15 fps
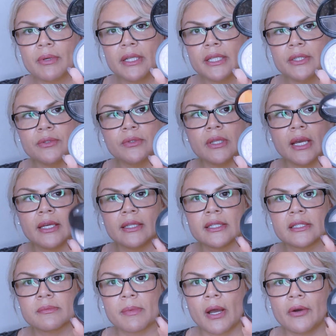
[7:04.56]
really do like
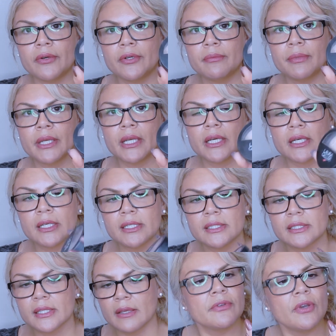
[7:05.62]
this powder
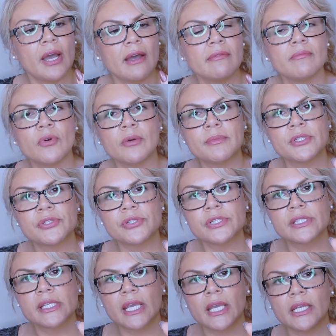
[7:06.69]
because if you have more mature
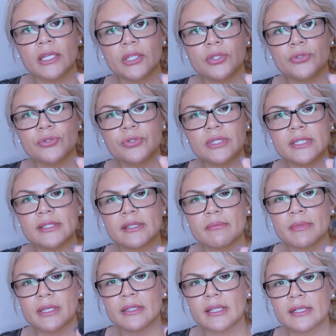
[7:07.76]
skin, you do need
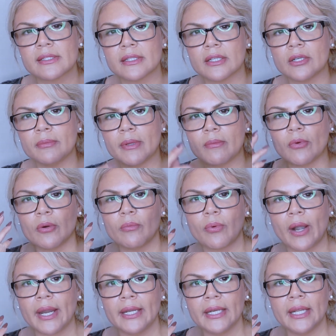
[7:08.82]
something that's a little bit more
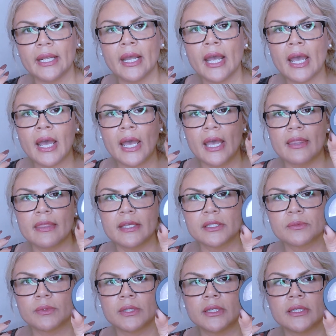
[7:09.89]
brightening, and
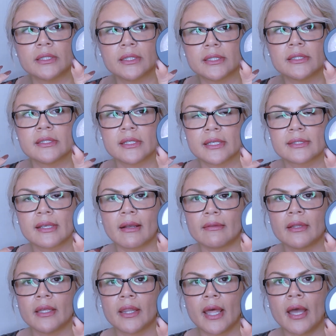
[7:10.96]
this one does
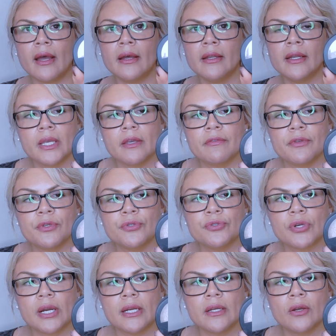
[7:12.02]
exactly that. If you
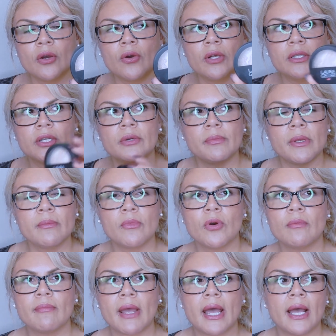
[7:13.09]
try to go a little bit more
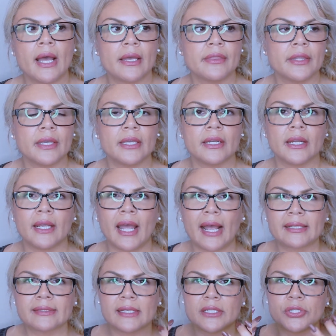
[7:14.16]
matte, I think it
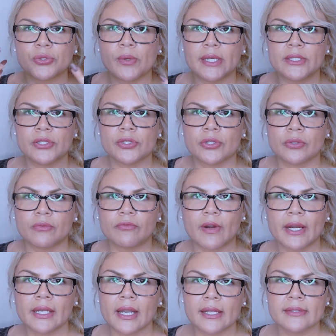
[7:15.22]
accentuates your
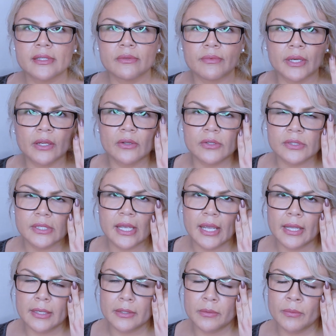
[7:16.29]
fine lines and wrinkles,
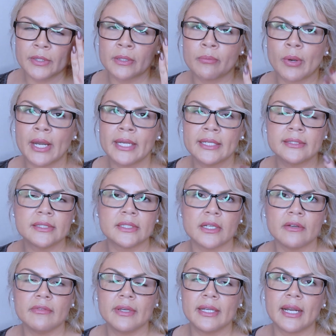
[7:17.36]
and with the brightening
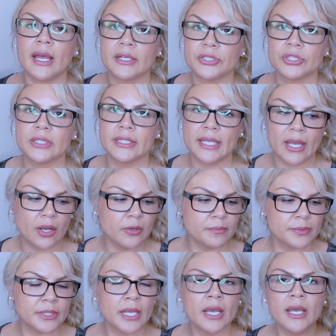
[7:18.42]
stuff it actually
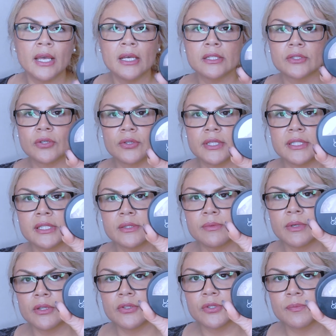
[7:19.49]
helps. So this is
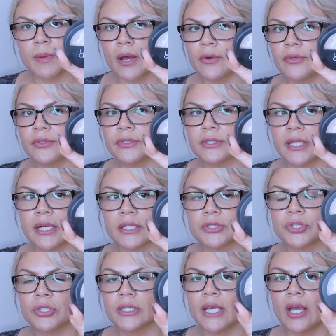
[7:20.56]
one of those powders that
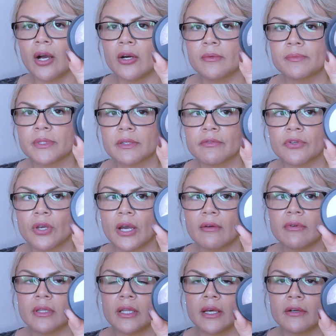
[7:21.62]
actually helps if you
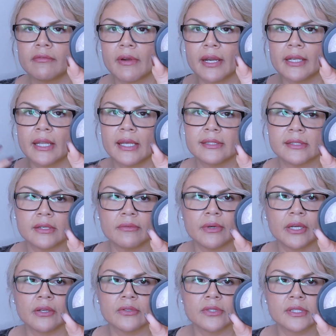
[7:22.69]
have a lot of fine lines and
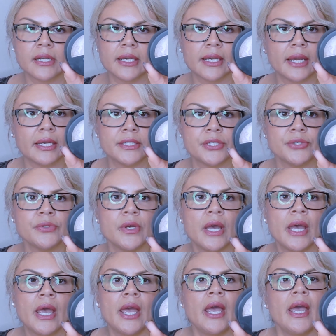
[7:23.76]
wrinkles like I do,
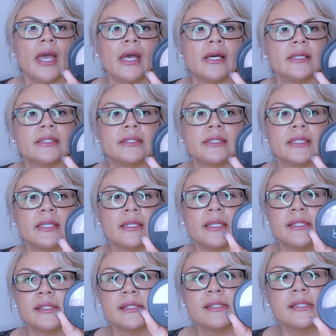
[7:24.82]
and
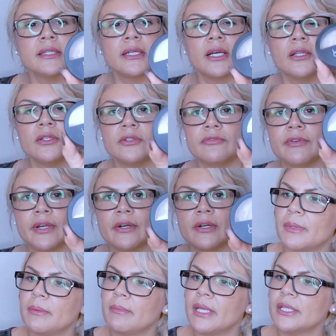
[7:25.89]
this is in the color Fair,
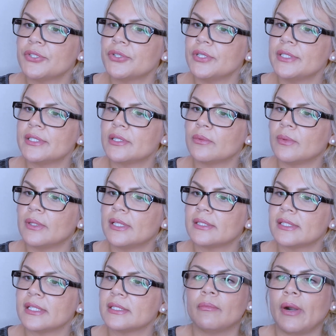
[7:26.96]
but make sure it's the one
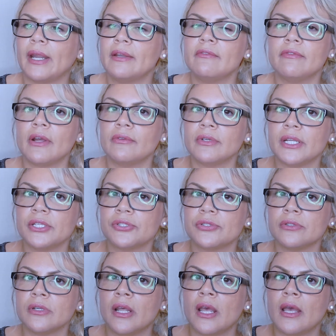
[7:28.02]
that says Brighten
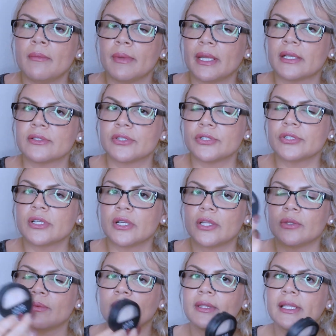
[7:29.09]
Foundation because there's
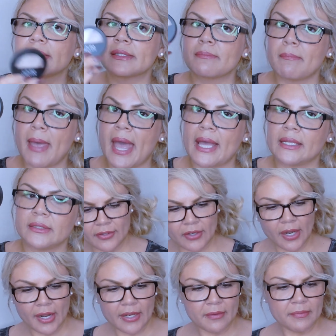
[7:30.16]
another one that's matte. Other
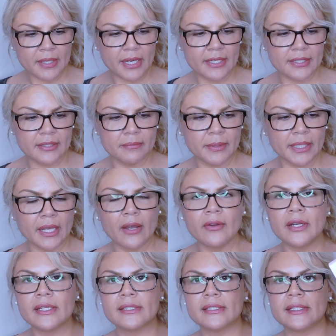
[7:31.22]
item that I did pick
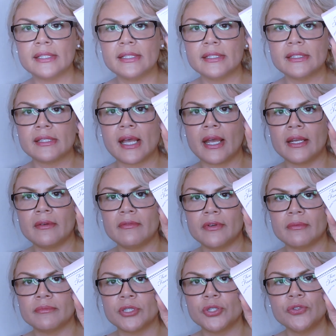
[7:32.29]
out is this item
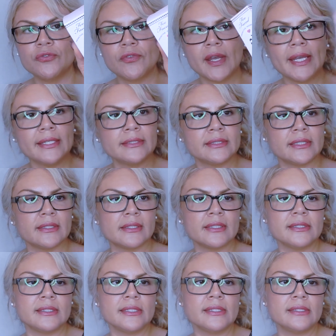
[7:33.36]
from Too Faced.
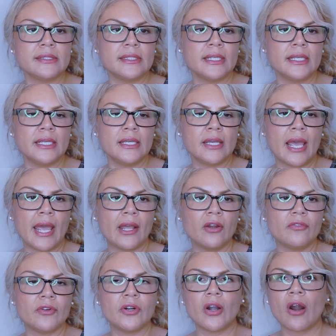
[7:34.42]
This is the
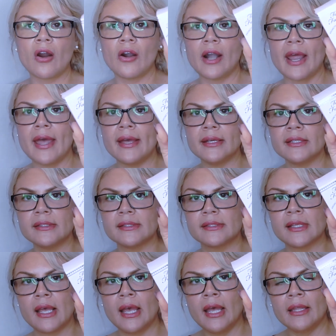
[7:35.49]
Hangover R X.
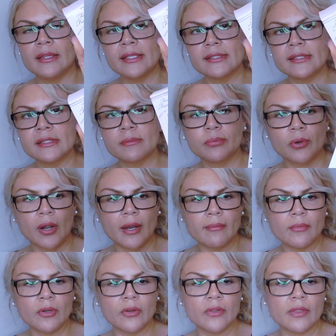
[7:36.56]
This is a
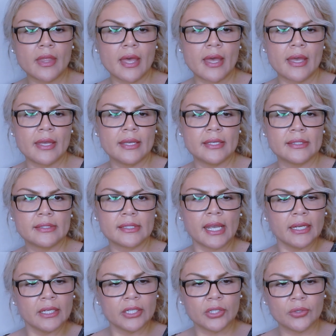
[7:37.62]
primer that is
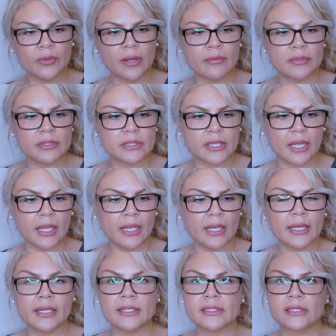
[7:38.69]
kind of new, I would say.
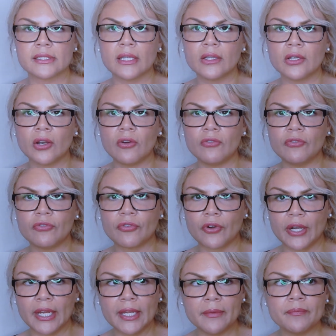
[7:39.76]
It is silicone
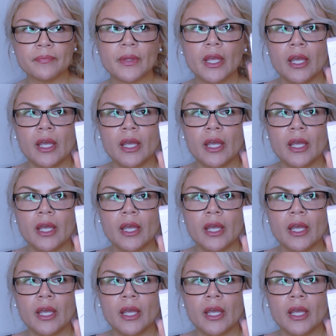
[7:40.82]
free,